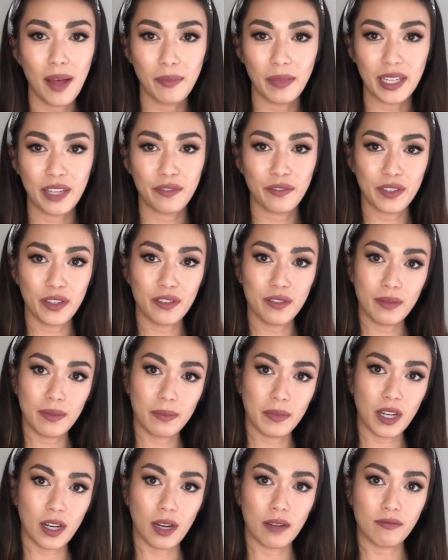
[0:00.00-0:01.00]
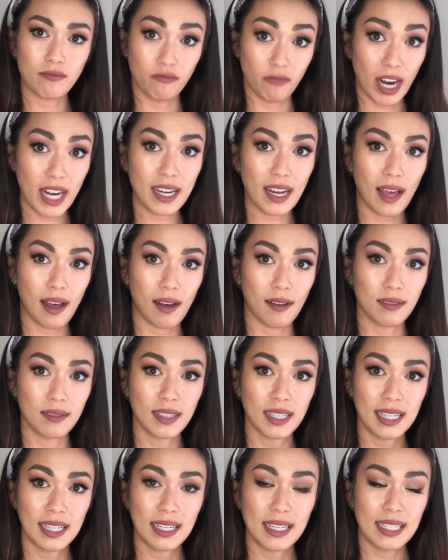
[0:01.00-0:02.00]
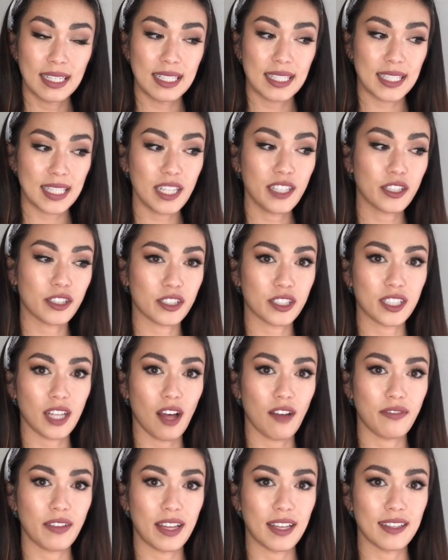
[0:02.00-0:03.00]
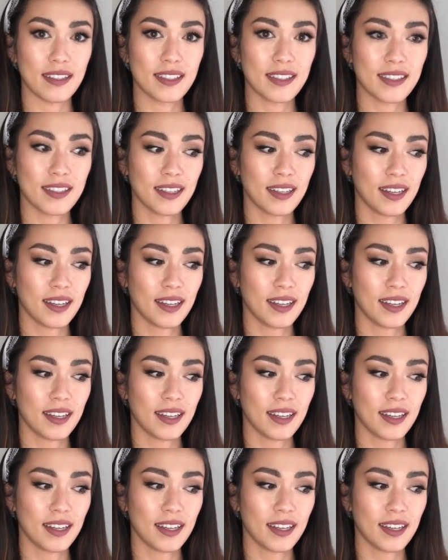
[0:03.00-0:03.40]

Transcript: Like if you right now see yourself as